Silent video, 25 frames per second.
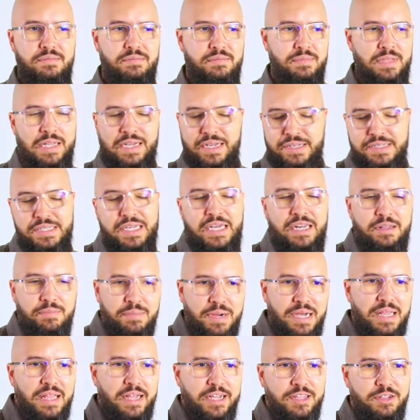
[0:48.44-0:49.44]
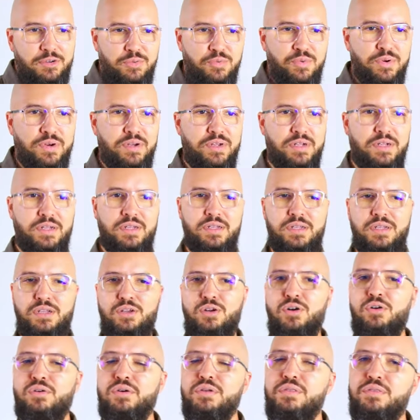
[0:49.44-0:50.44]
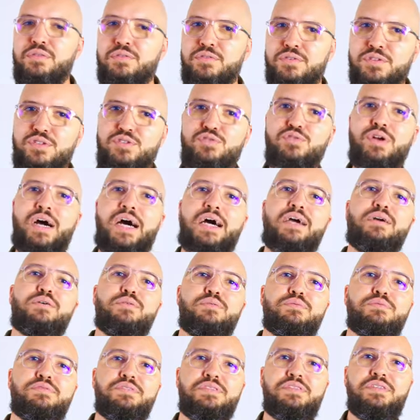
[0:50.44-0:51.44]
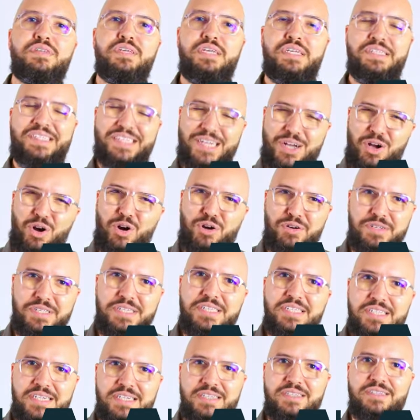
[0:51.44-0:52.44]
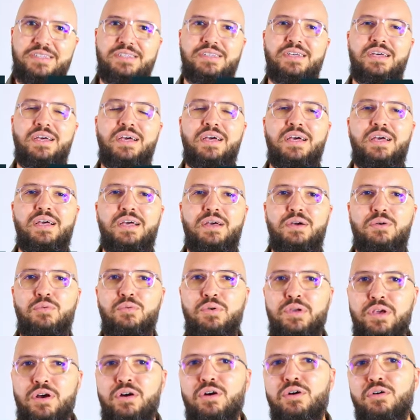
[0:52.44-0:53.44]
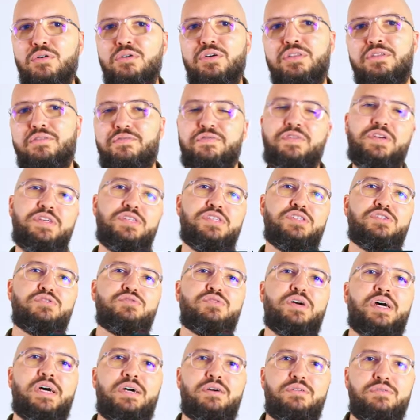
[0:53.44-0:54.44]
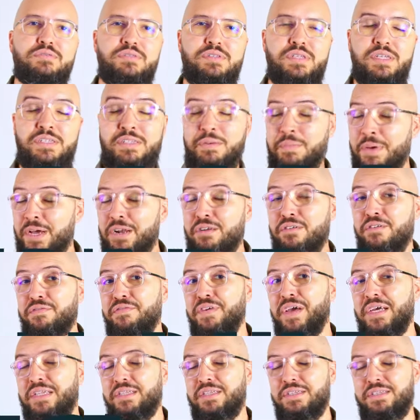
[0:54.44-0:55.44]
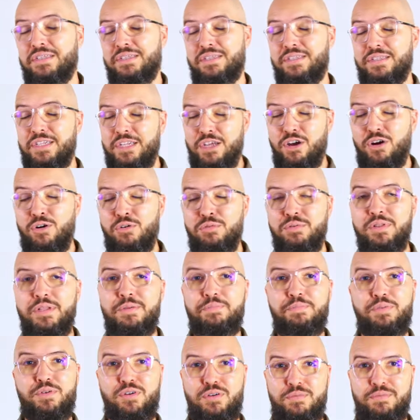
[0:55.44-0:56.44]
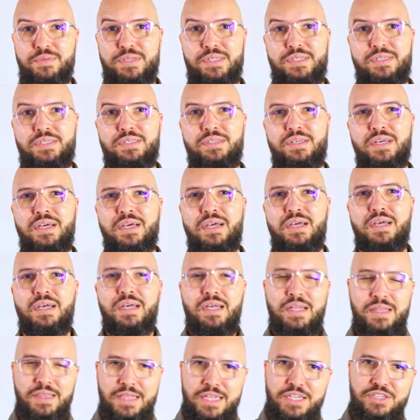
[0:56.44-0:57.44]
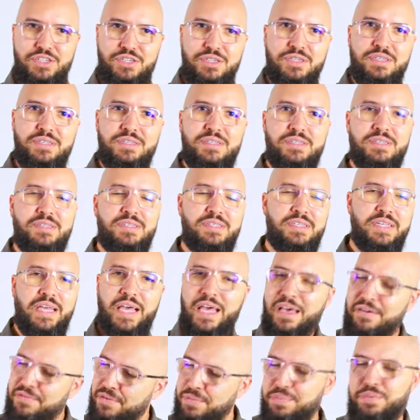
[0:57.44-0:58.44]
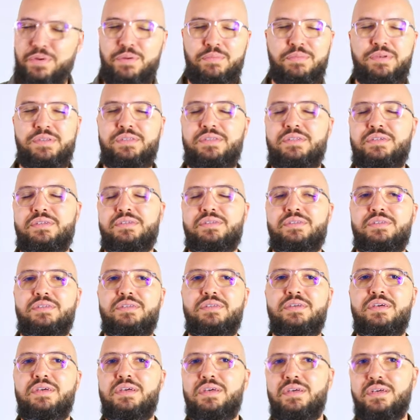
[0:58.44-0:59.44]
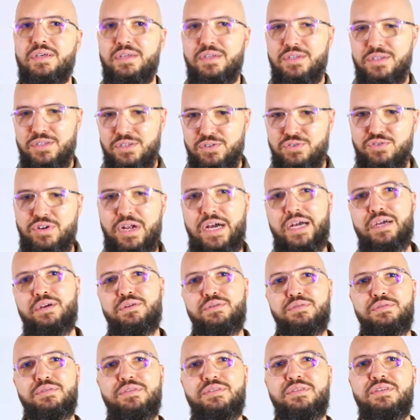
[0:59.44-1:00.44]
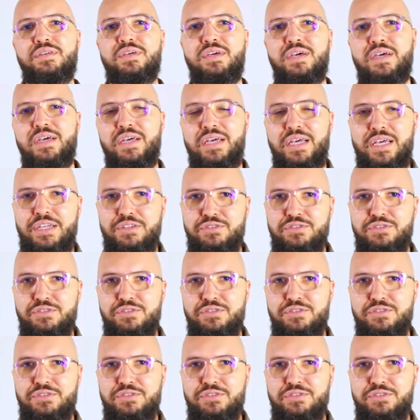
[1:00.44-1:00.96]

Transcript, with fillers: like I said, in my line of work, going through trials is a constant. We all gonna face trials. As a matter of fact, this is the only promise that Jesus ever promised us, trials and